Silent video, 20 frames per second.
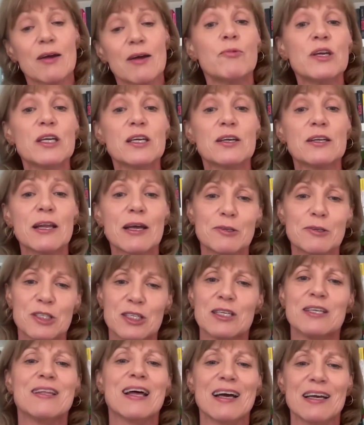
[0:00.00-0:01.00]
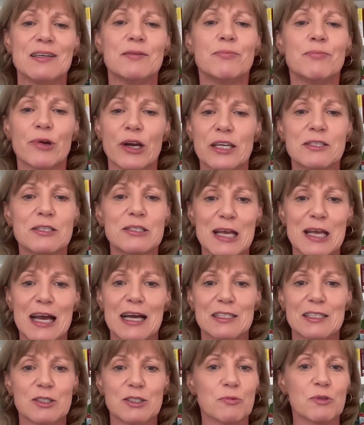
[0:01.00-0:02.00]
And we can now see that in brain
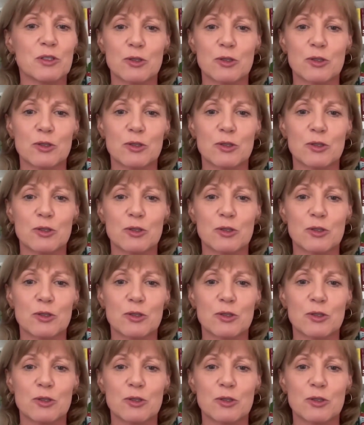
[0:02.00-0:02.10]
scans.